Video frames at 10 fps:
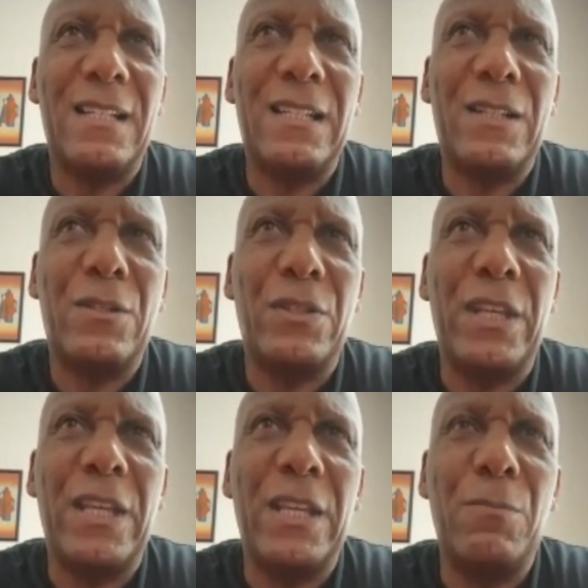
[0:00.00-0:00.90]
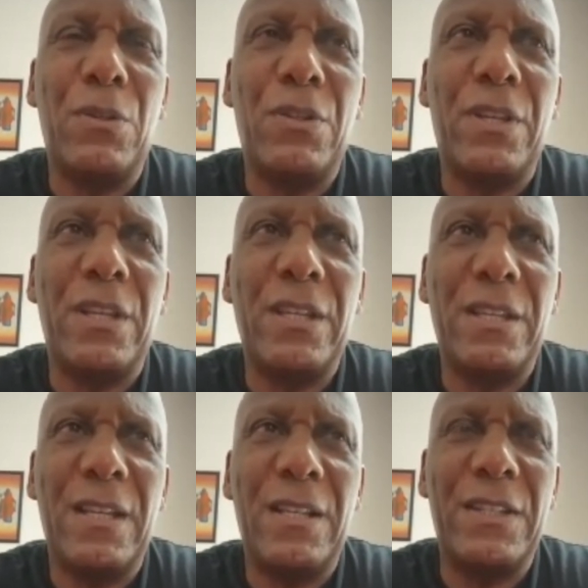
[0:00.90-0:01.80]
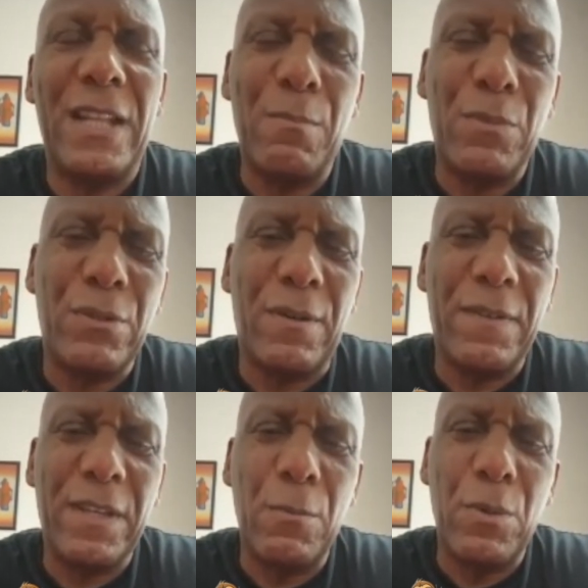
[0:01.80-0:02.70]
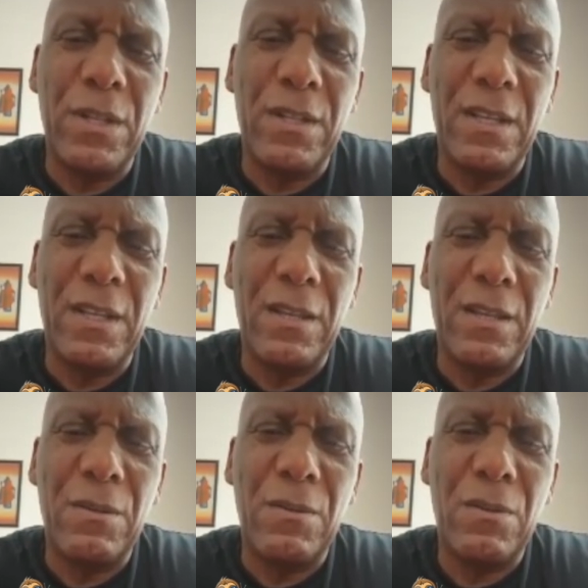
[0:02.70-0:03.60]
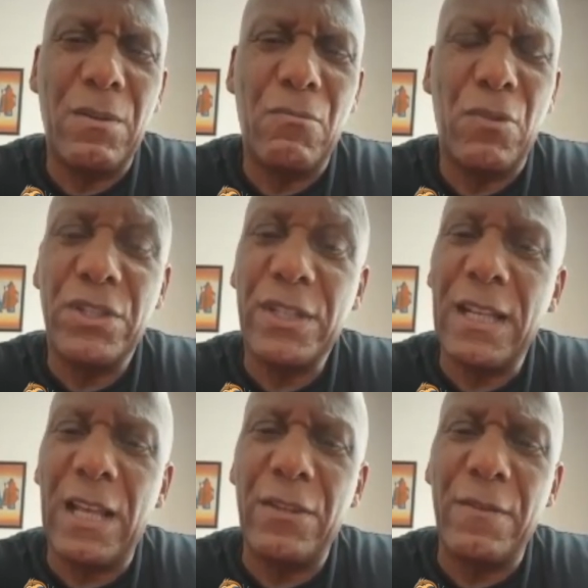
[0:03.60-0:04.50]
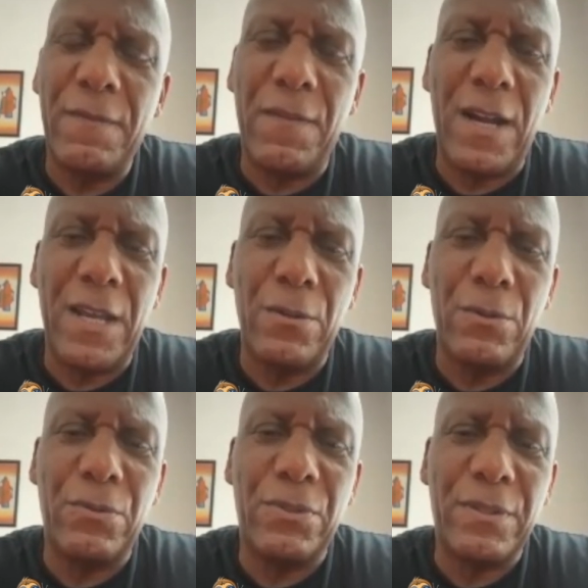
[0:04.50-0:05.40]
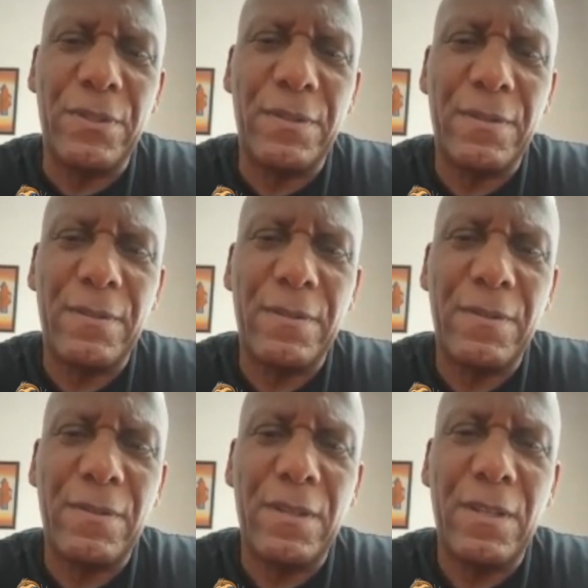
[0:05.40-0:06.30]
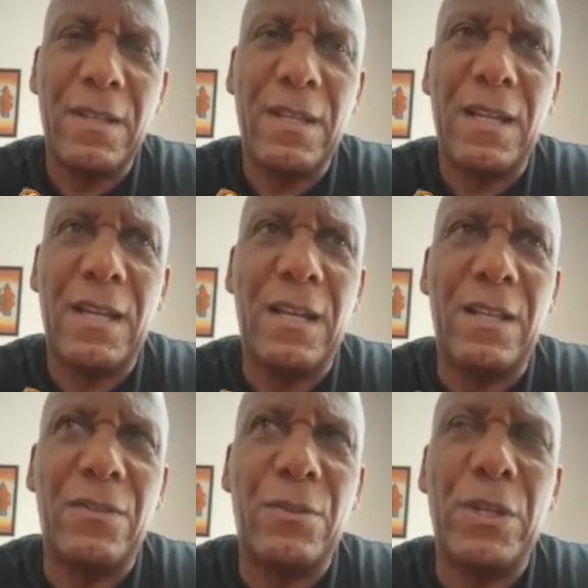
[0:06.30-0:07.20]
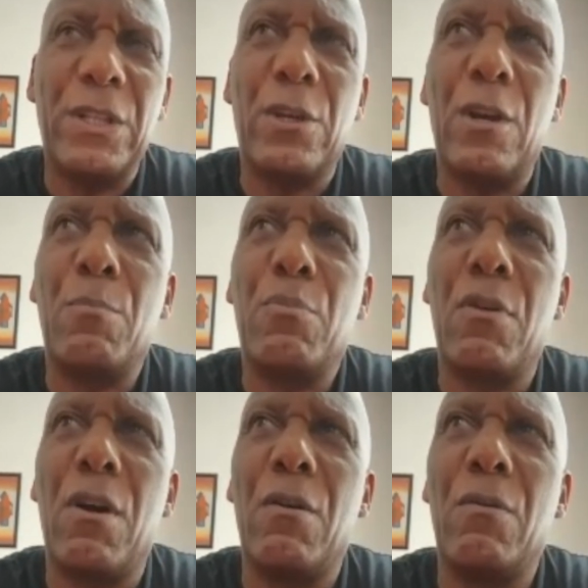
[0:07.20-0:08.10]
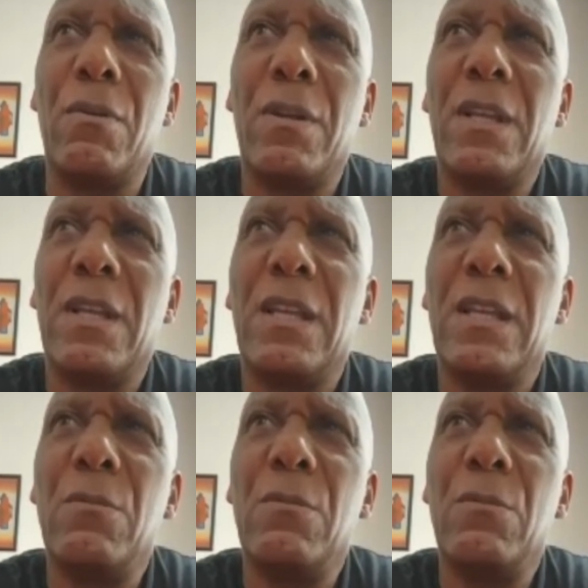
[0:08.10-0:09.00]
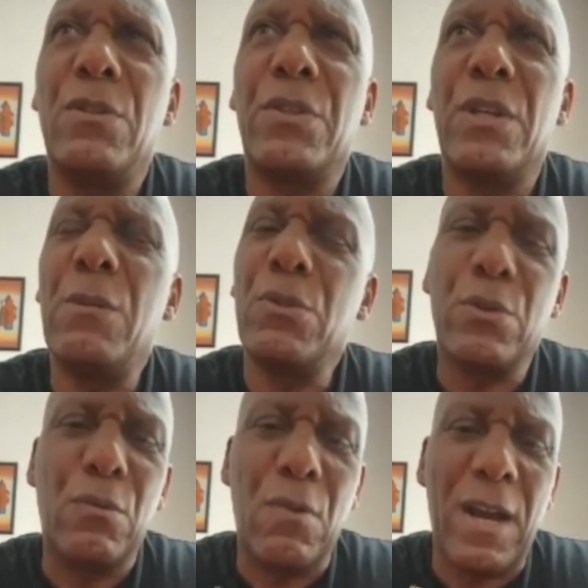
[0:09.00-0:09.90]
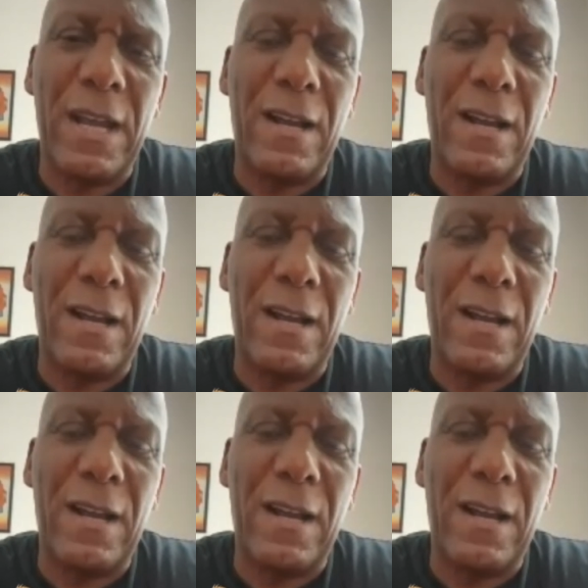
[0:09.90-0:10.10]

because he as an amateur, I think he reached the London finals, and so when he turned pro, he was all right.